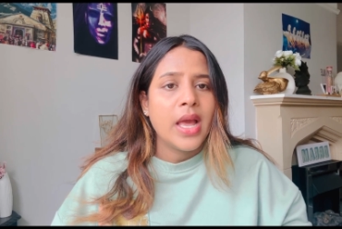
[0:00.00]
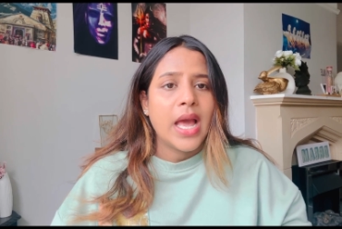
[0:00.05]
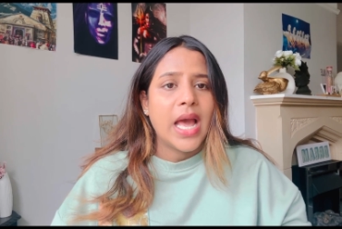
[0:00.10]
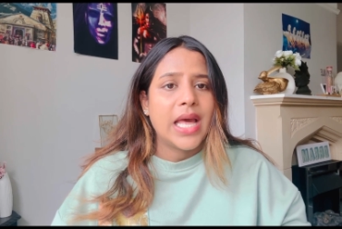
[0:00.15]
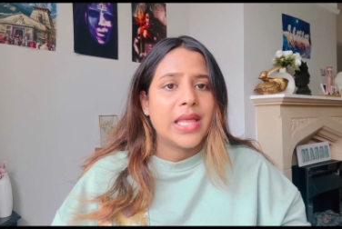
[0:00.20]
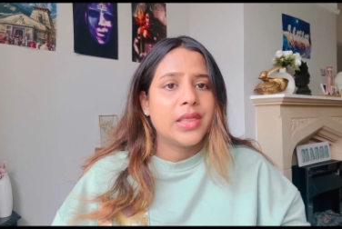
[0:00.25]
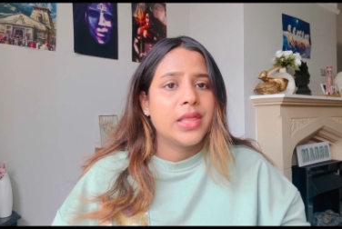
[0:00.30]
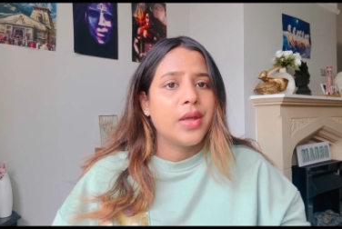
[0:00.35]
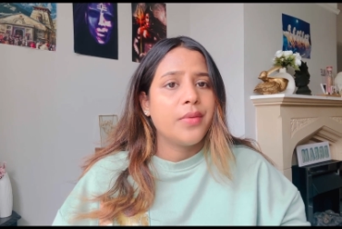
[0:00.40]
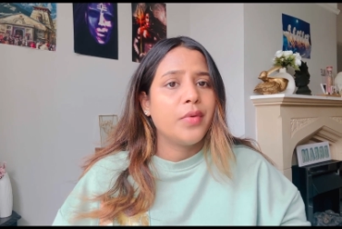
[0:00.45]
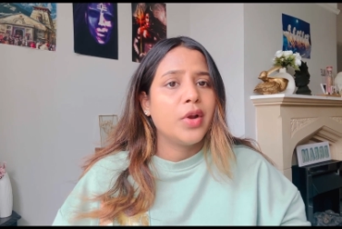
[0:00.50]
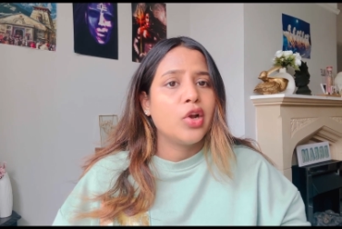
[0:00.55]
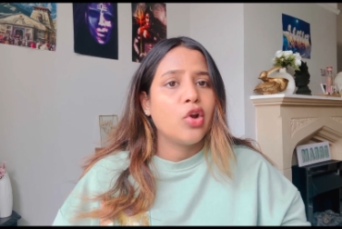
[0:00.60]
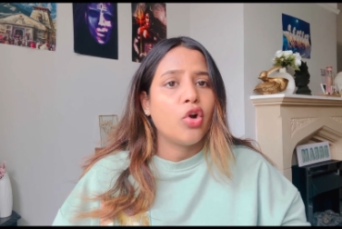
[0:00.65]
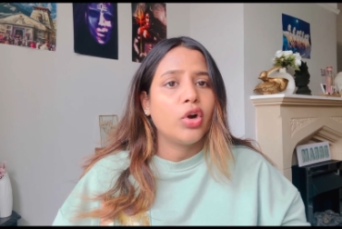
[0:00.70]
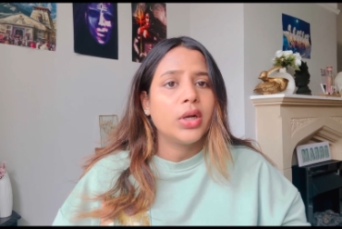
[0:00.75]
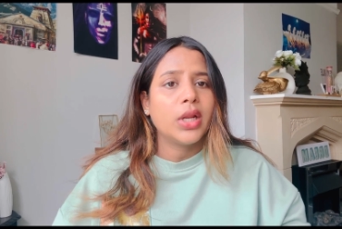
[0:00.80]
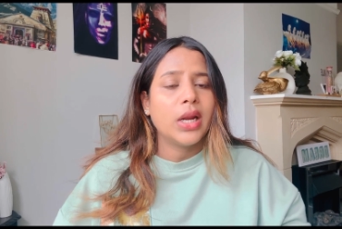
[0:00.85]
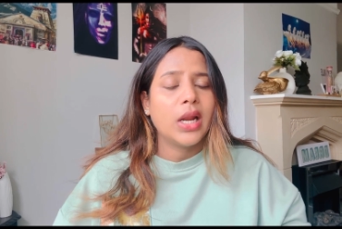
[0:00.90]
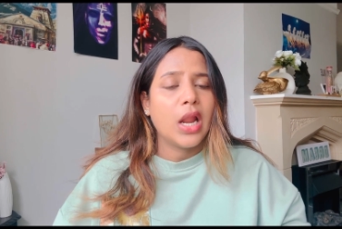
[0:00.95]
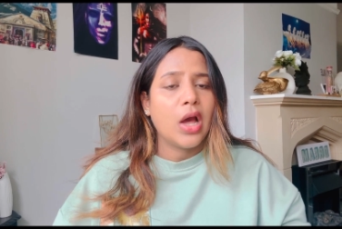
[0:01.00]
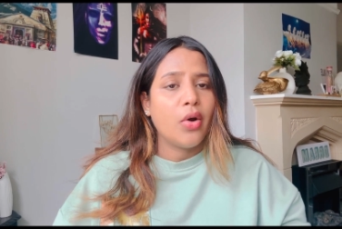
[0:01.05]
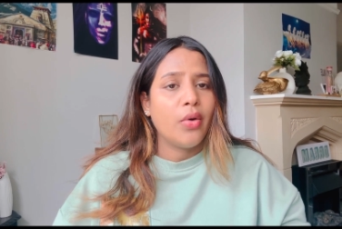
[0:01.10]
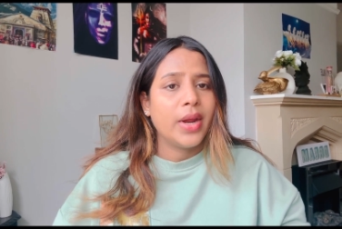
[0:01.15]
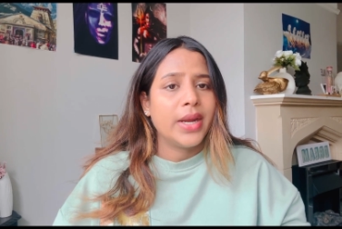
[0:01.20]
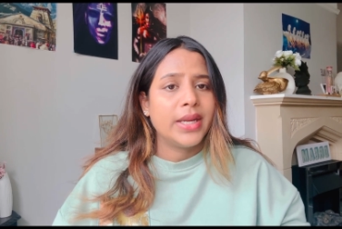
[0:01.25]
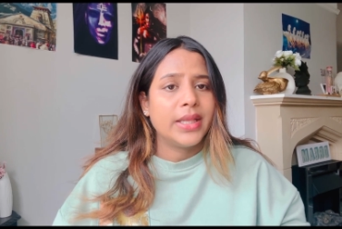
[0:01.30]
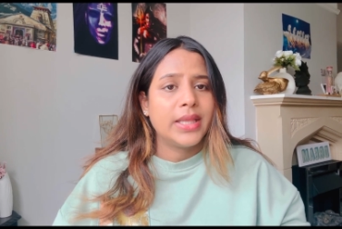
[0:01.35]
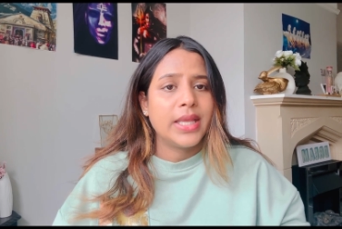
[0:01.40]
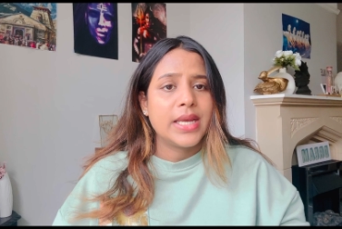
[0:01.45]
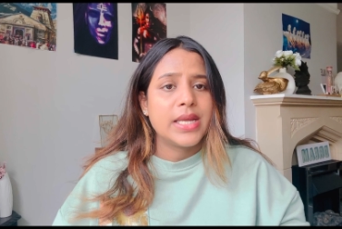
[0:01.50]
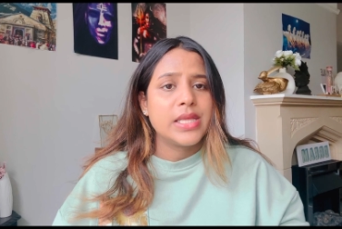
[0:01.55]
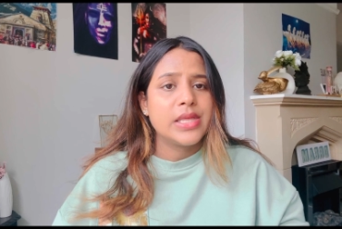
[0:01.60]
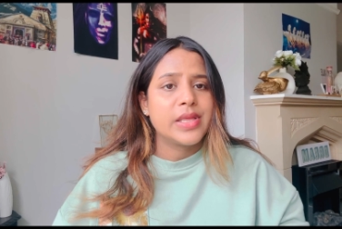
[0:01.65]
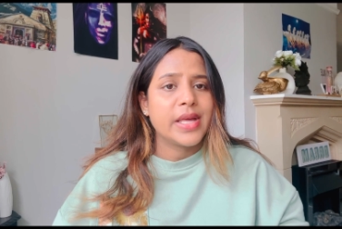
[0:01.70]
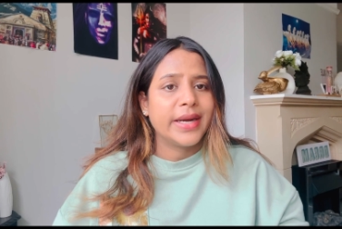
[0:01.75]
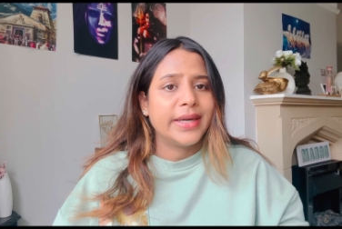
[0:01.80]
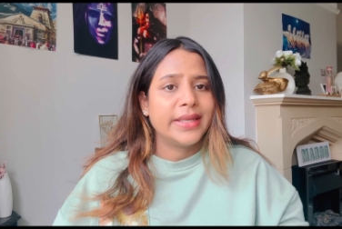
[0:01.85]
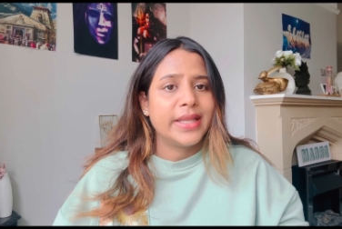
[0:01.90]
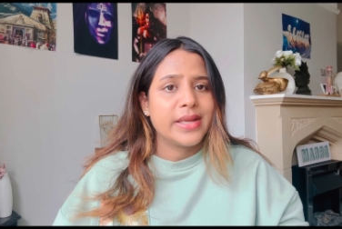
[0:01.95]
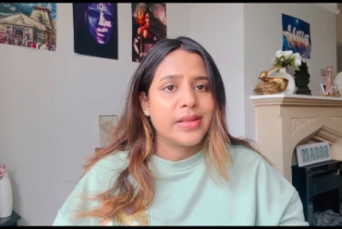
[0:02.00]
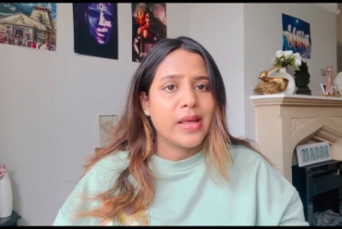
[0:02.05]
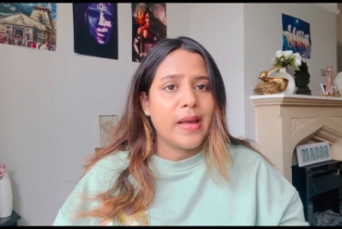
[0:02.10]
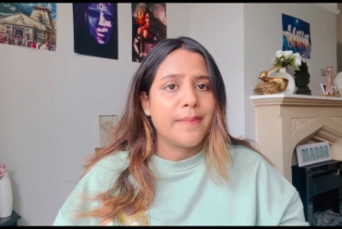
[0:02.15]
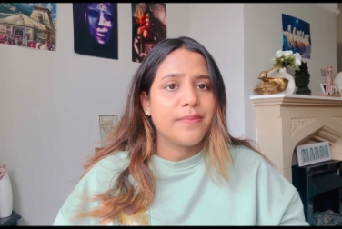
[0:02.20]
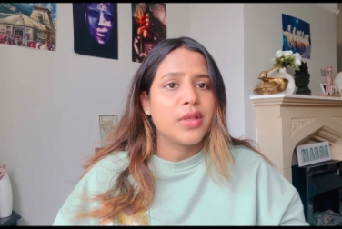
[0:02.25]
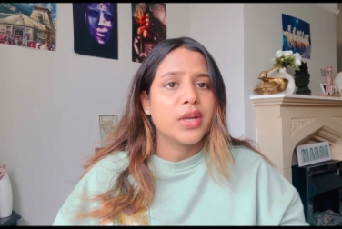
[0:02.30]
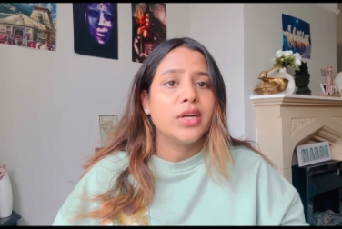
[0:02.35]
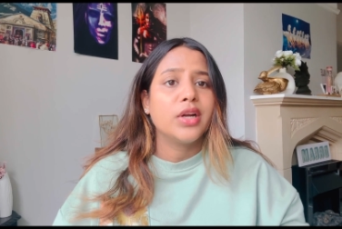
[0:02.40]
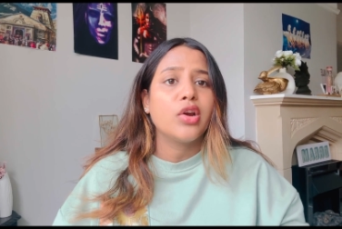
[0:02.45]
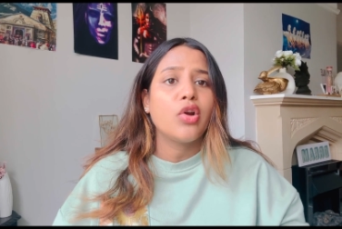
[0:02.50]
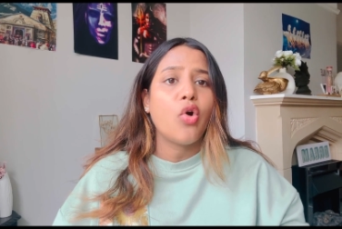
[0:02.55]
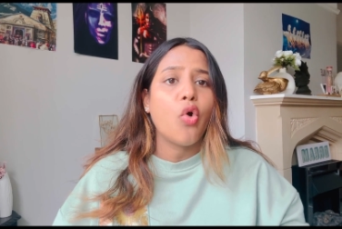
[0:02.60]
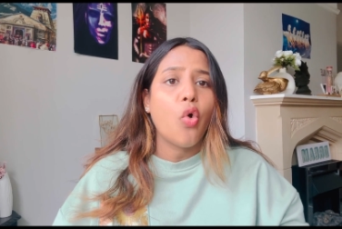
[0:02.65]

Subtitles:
as they will not allow anything inside the exam center.